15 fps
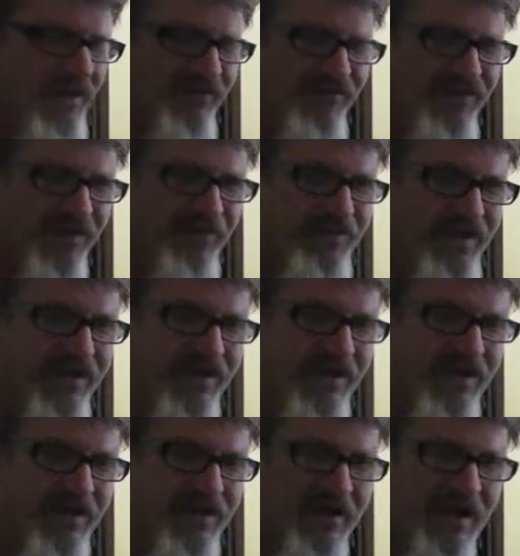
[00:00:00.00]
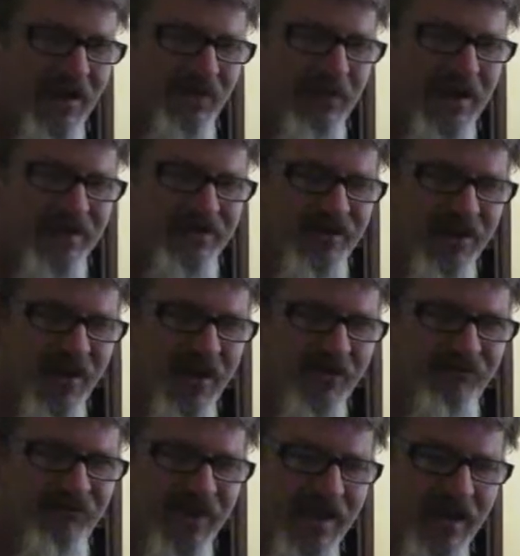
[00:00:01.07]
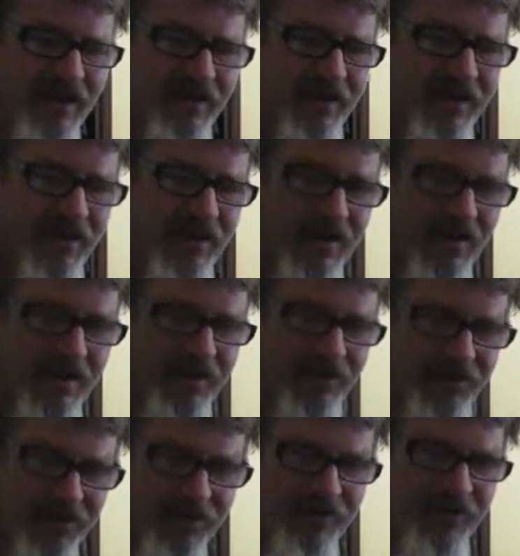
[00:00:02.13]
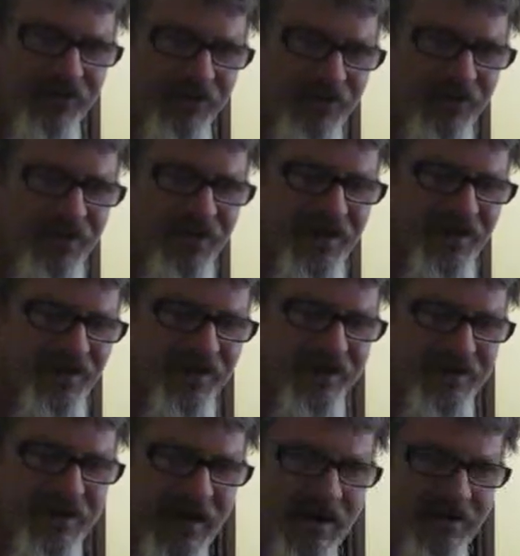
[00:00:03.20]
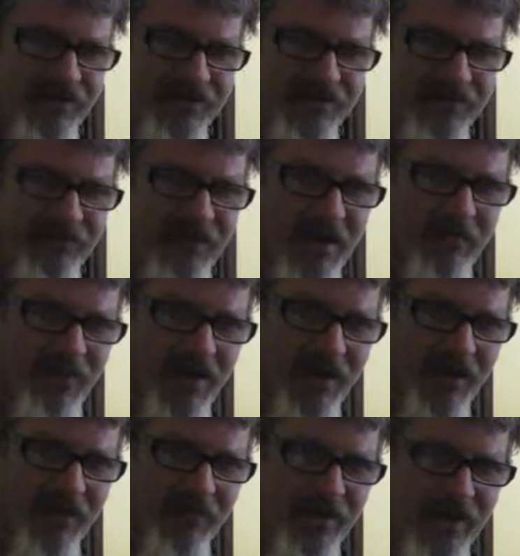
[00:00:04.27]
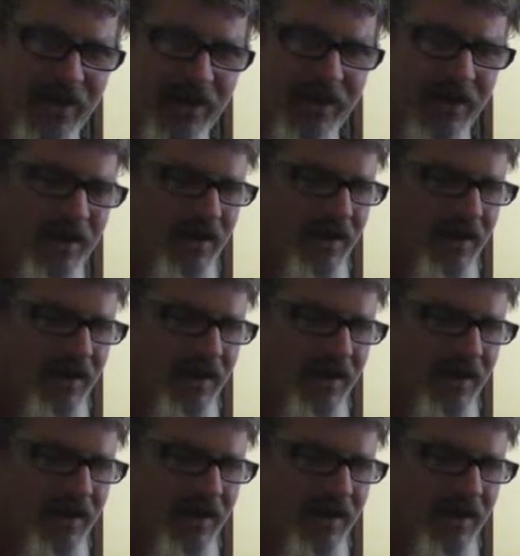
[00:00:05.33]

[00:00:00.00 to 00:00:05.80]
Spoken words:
if something can come back to life again through the talents of people like me,